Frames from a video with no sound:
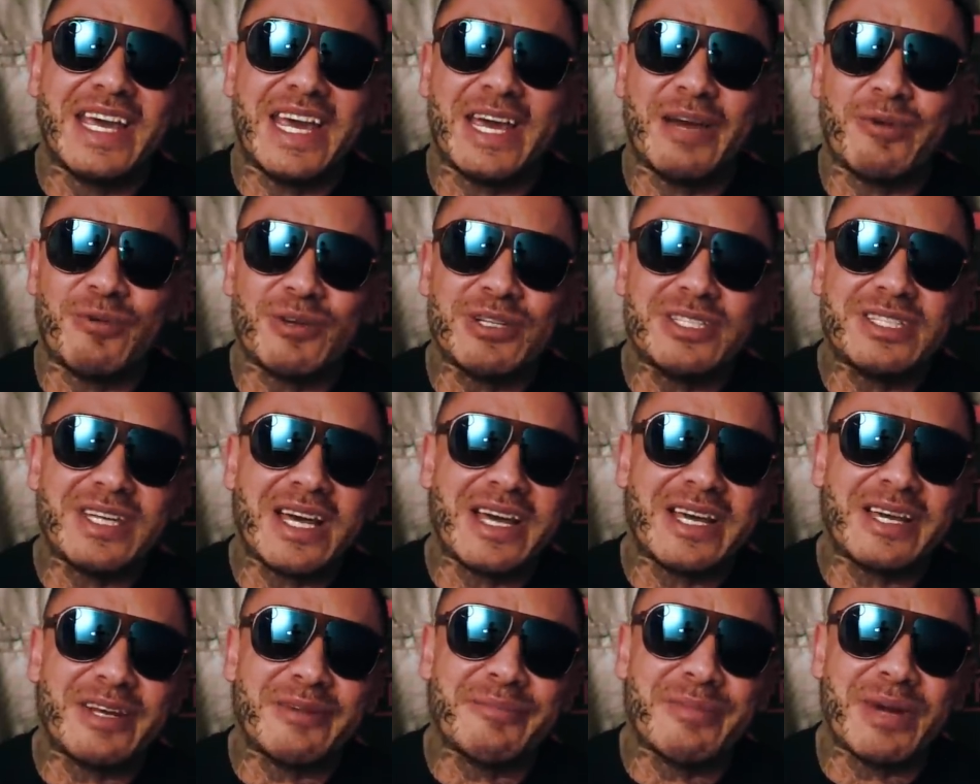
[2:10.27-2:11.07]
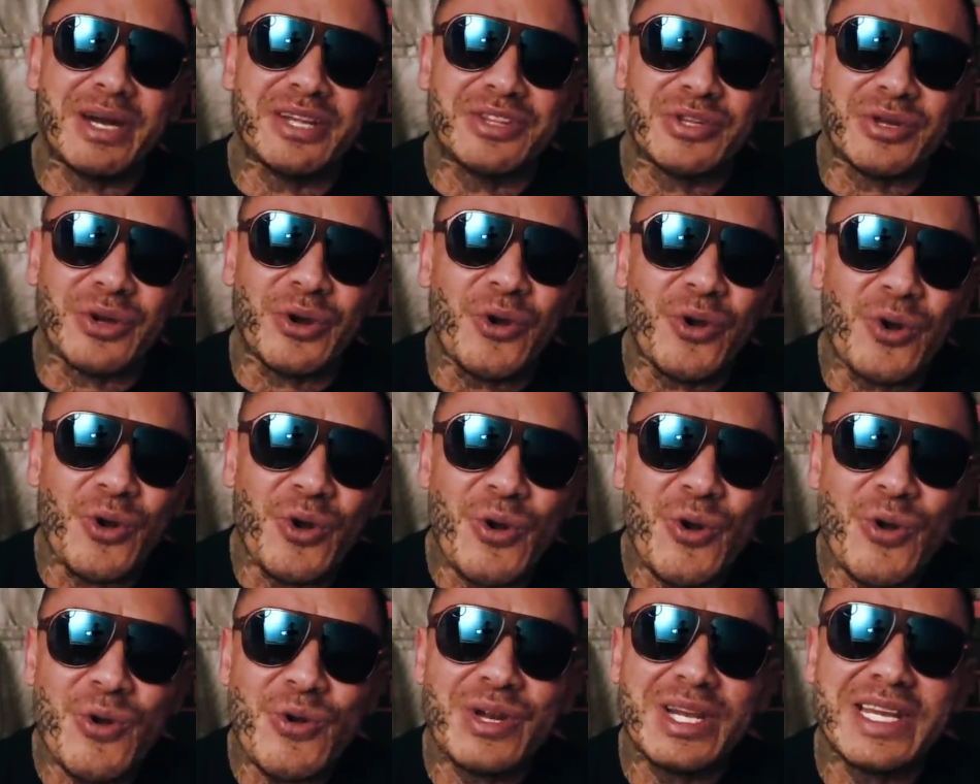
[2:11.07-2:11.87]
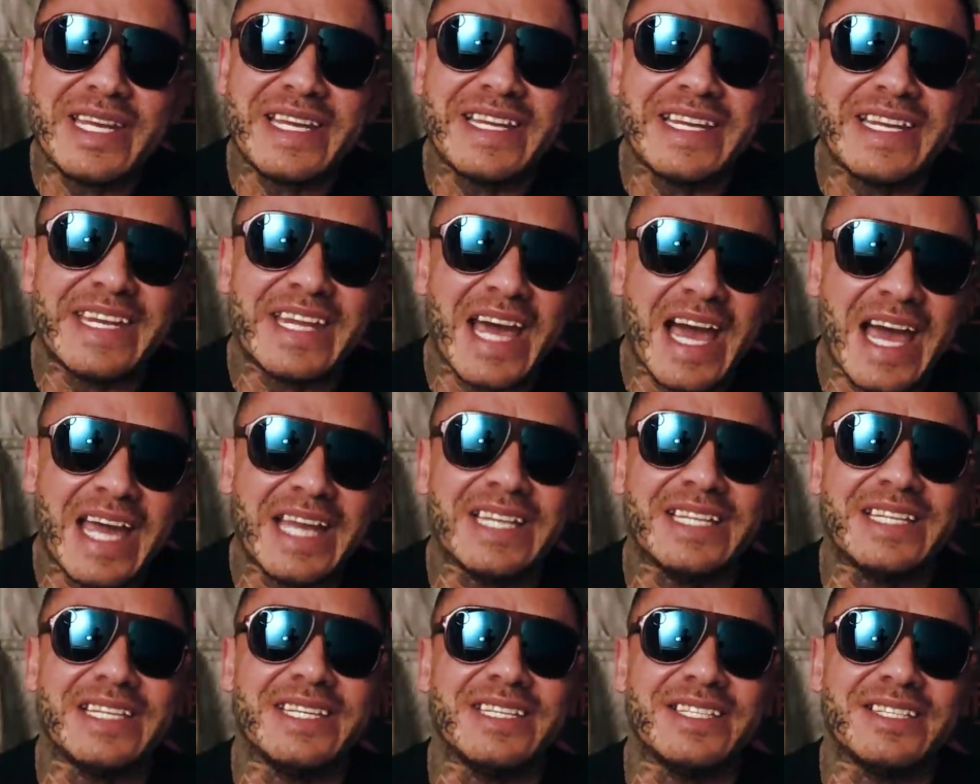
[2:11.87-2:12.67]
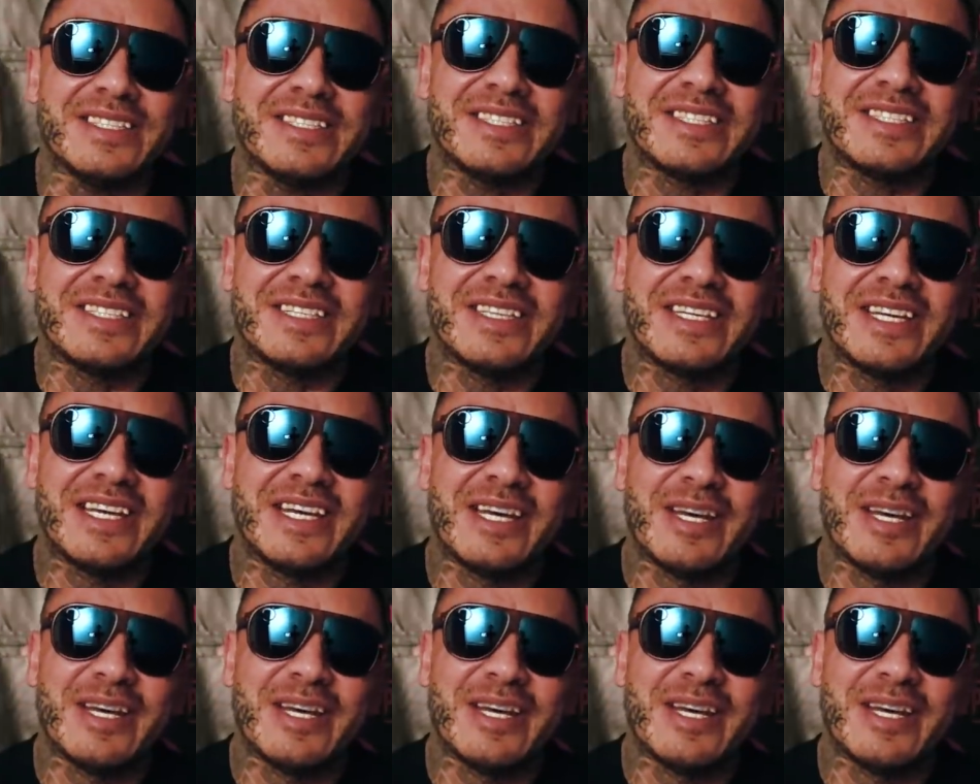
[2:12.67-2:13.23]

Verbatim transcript: And we're talking about the early nineties.